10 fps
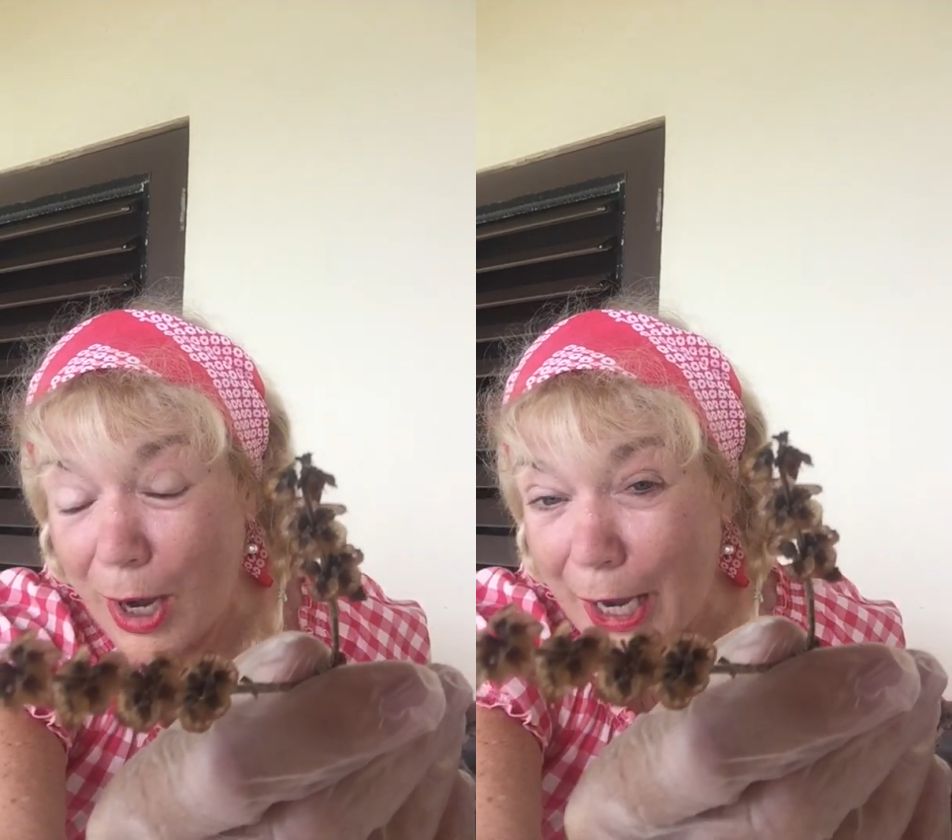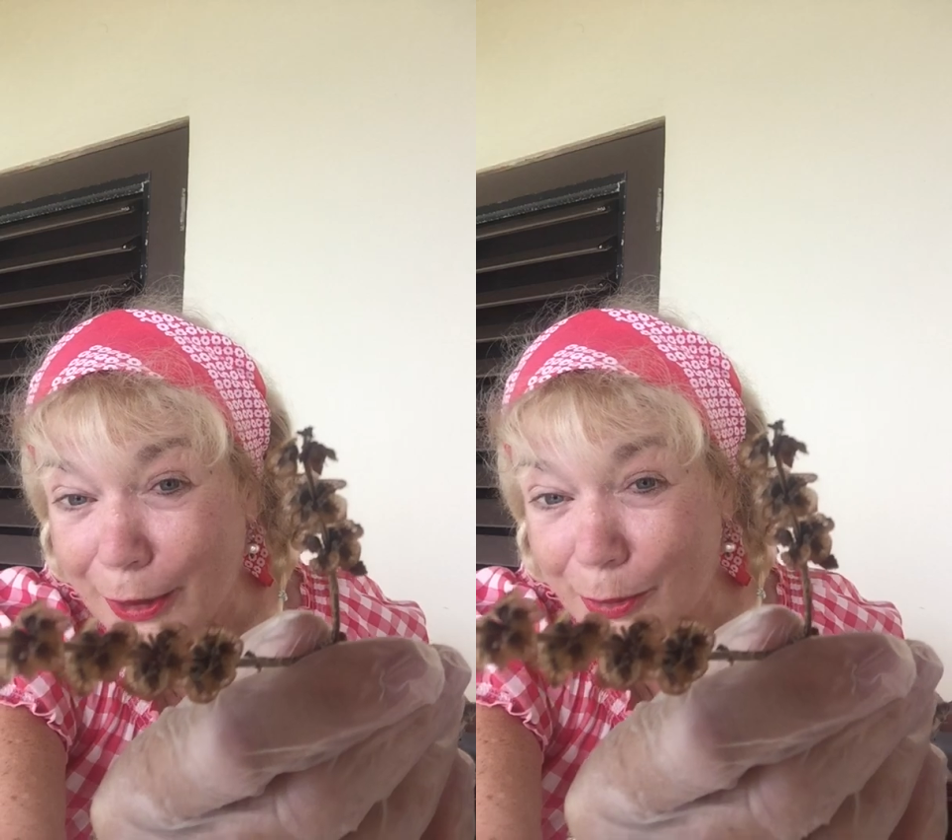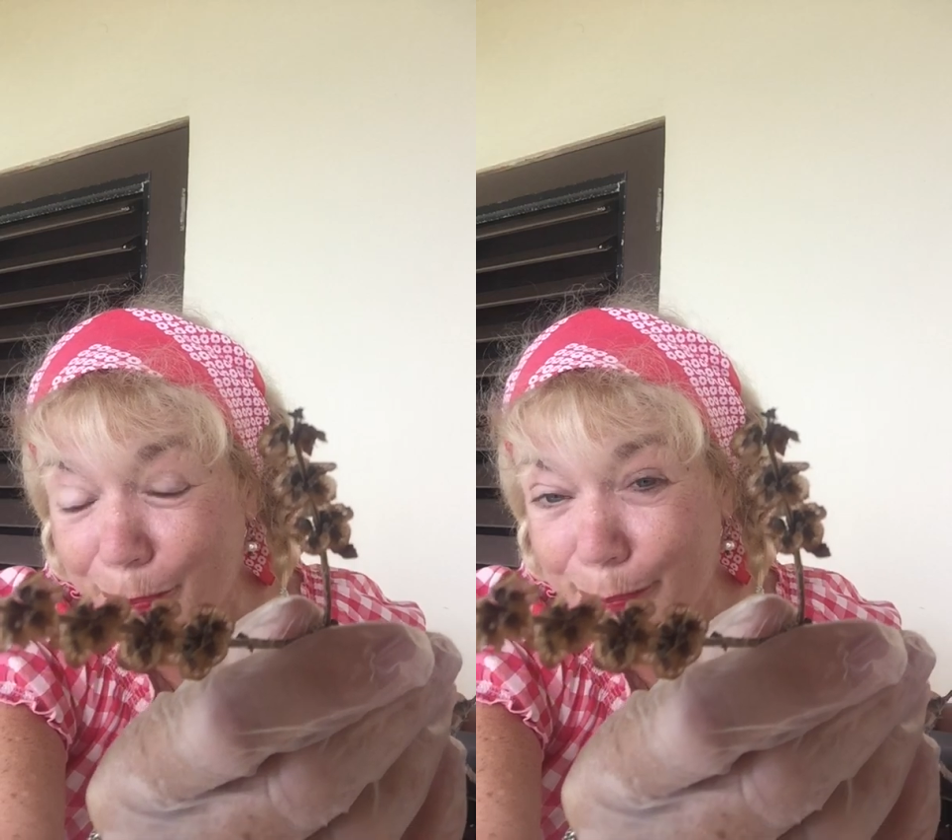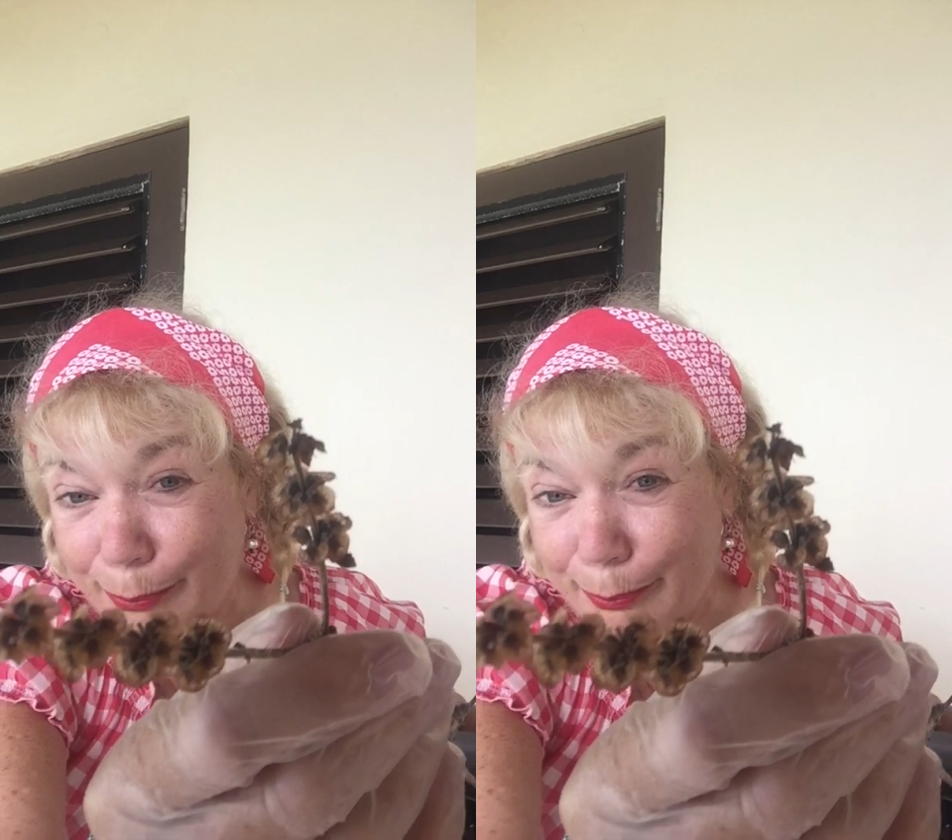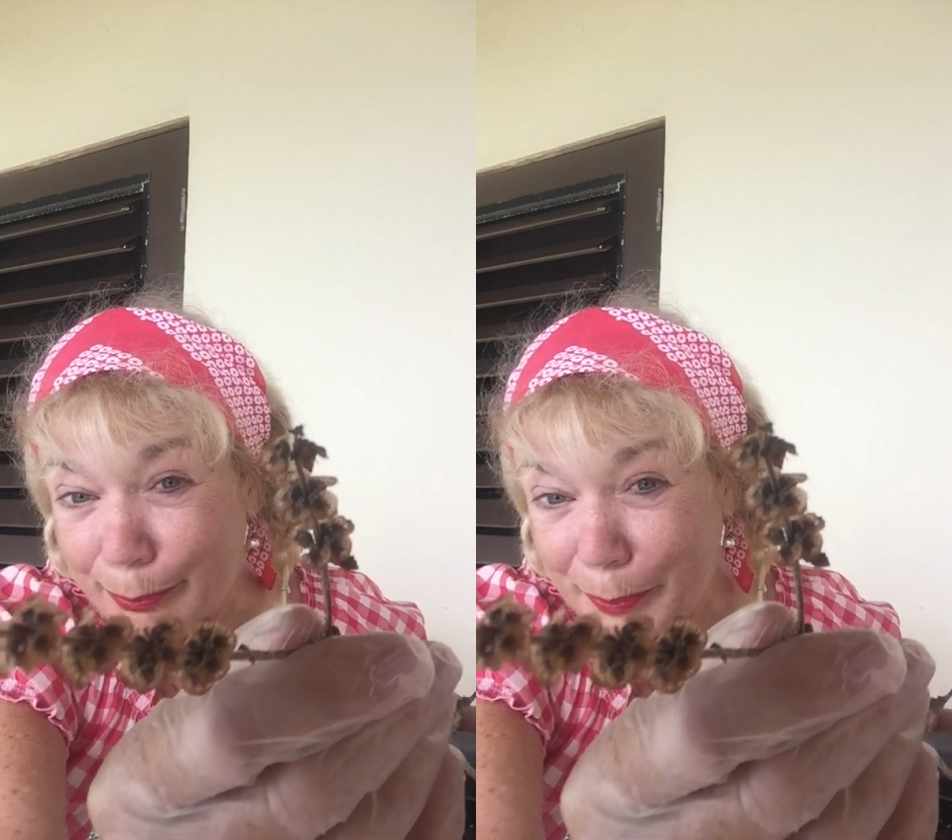I could
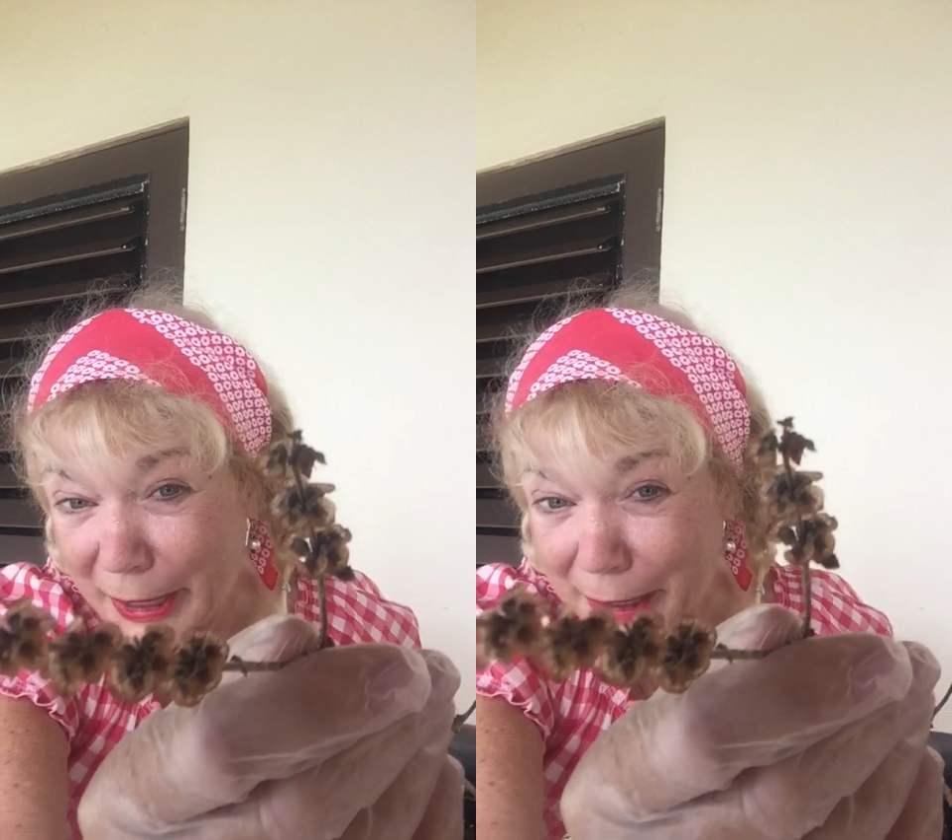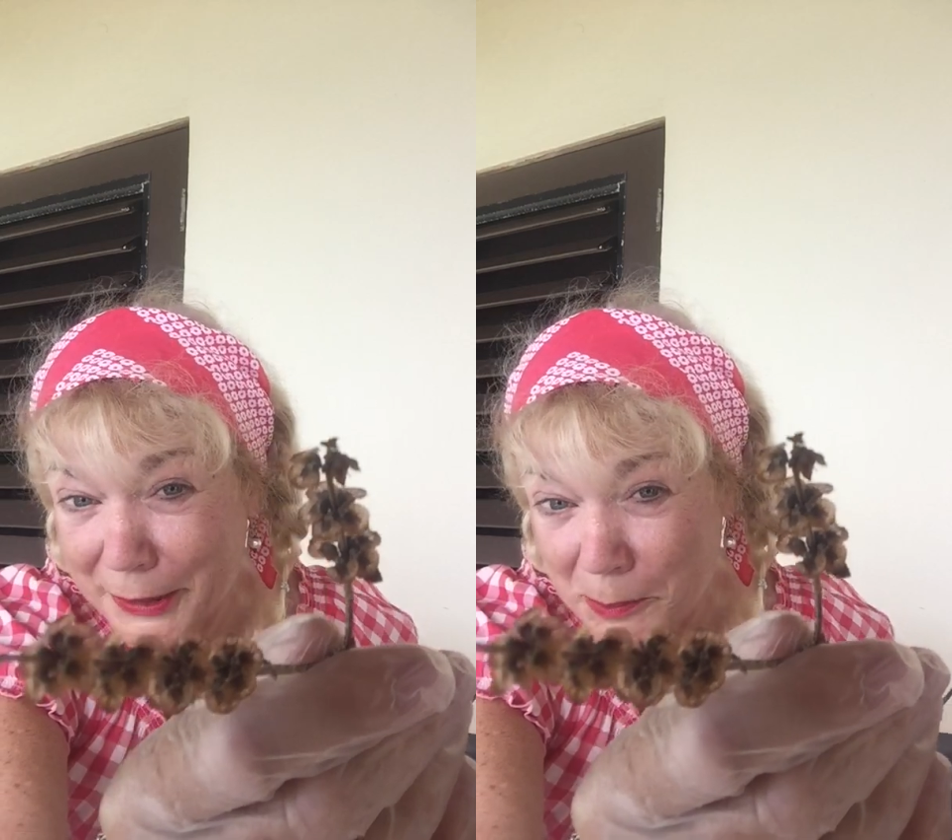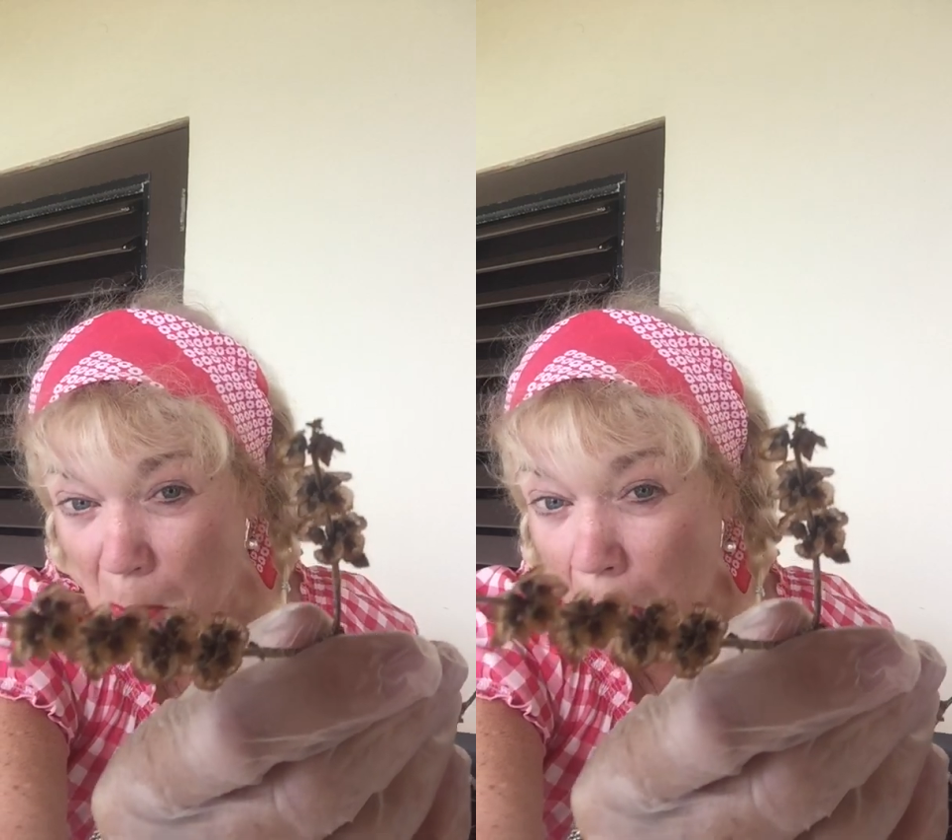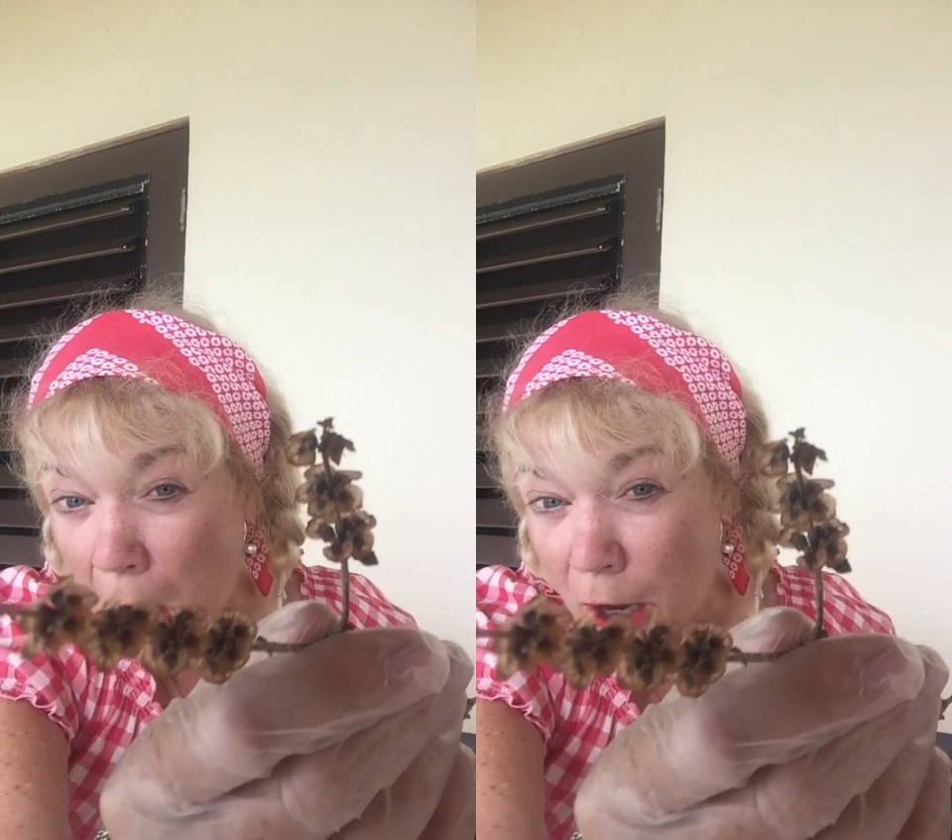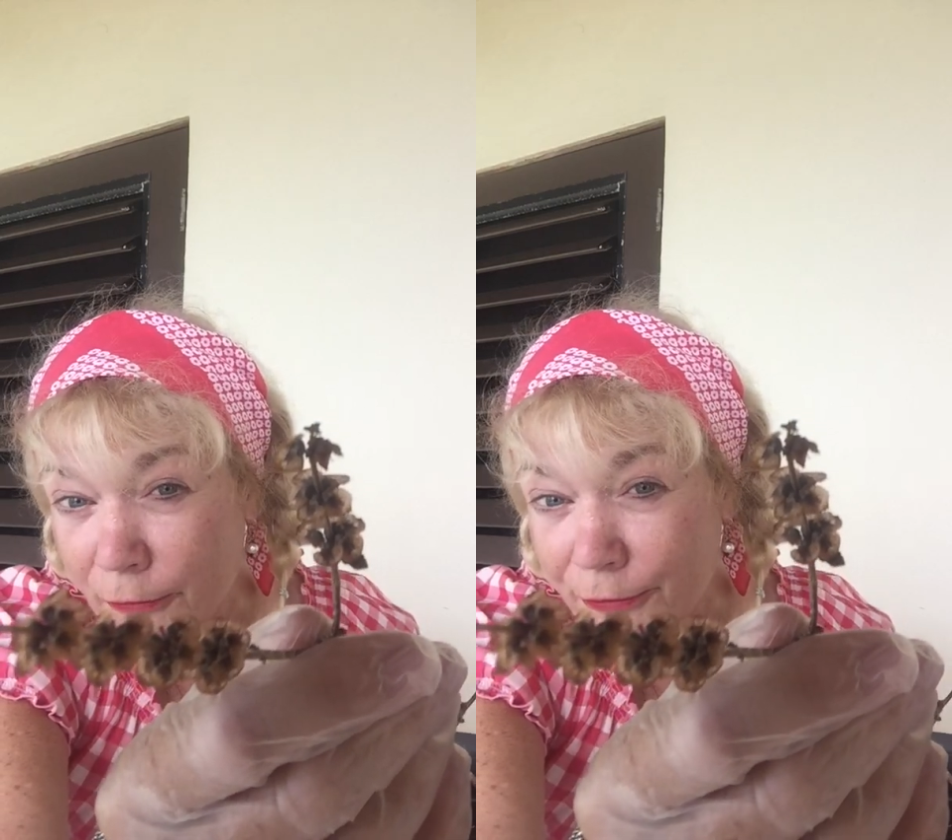pick them
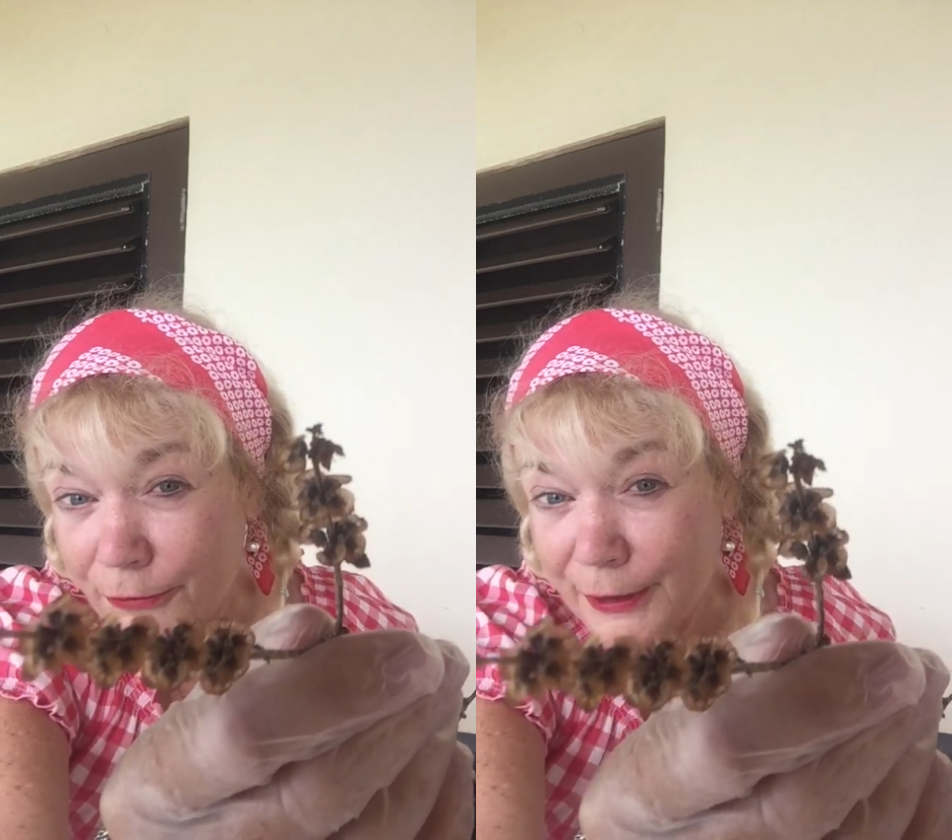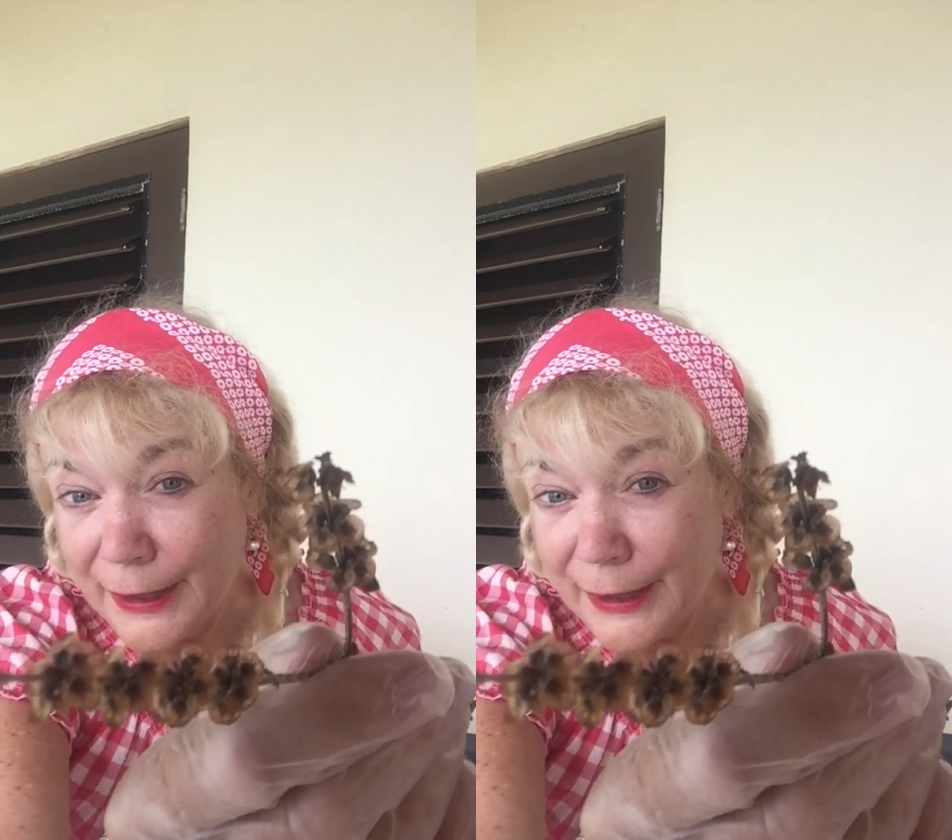off,